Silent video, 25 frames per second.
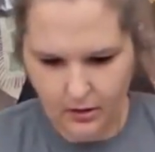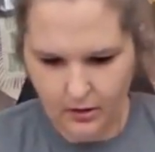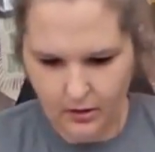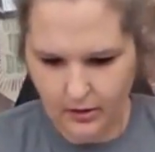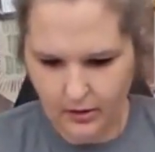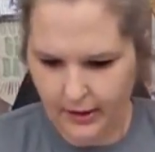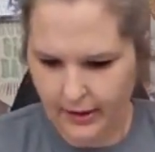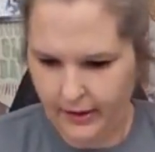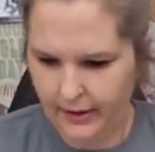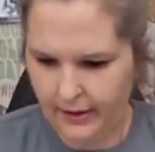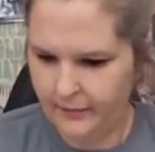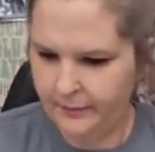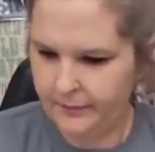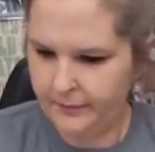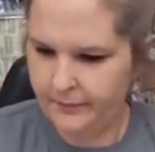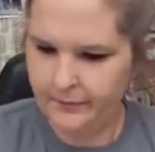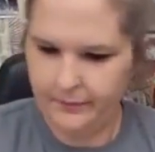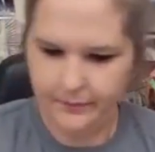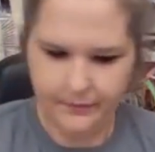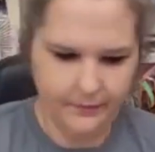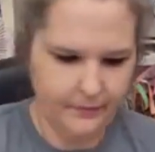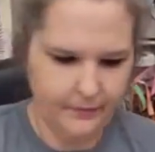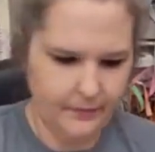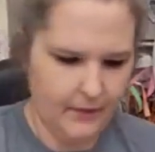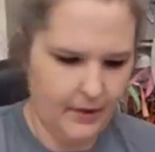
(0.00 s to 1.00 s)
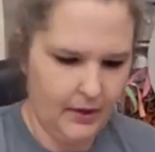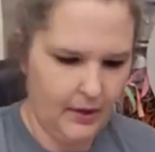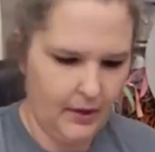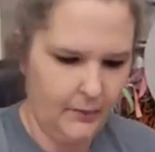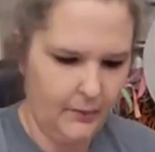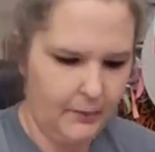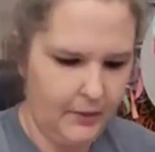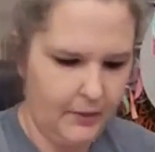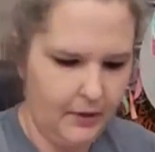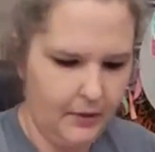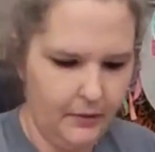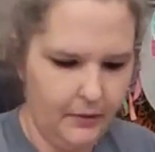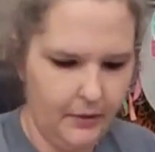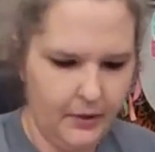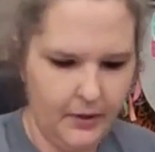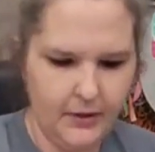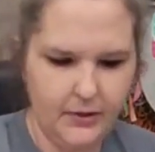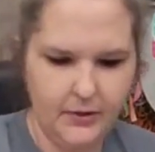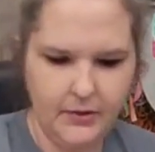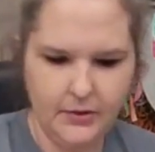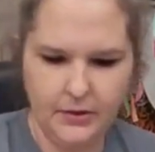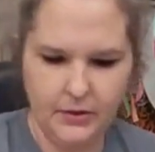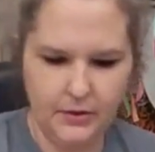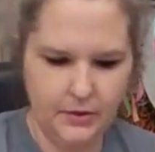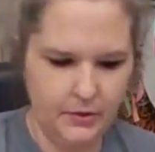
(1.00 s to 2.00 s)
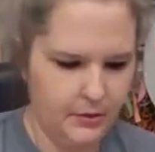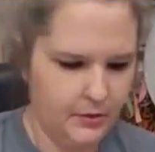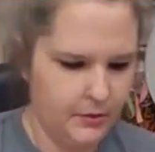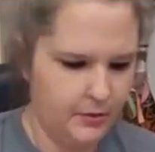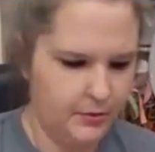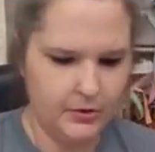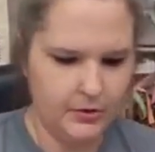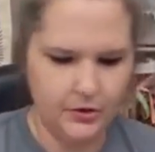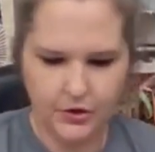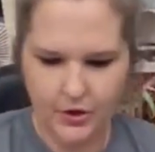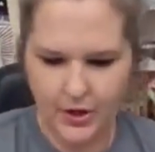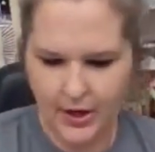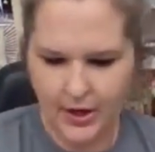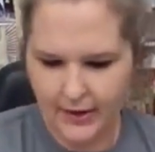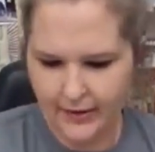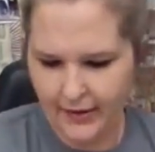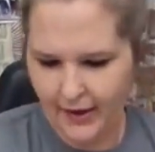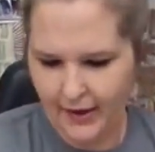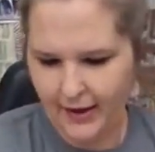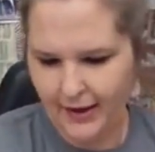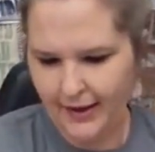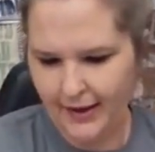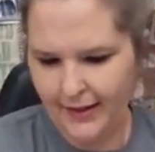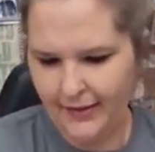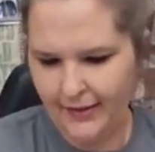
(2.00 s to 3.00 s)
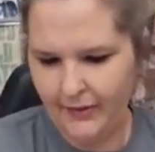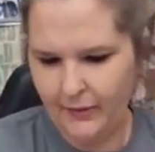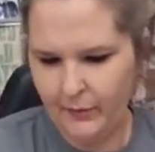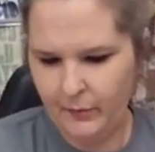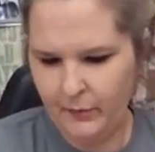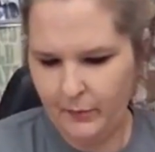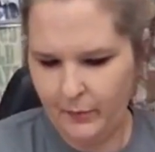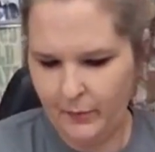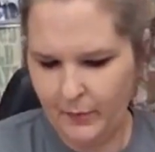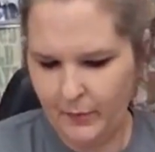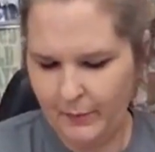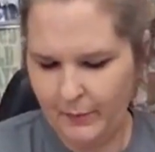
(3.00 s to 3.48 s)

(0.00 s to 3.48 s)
Okay, I'm going to dry that, and then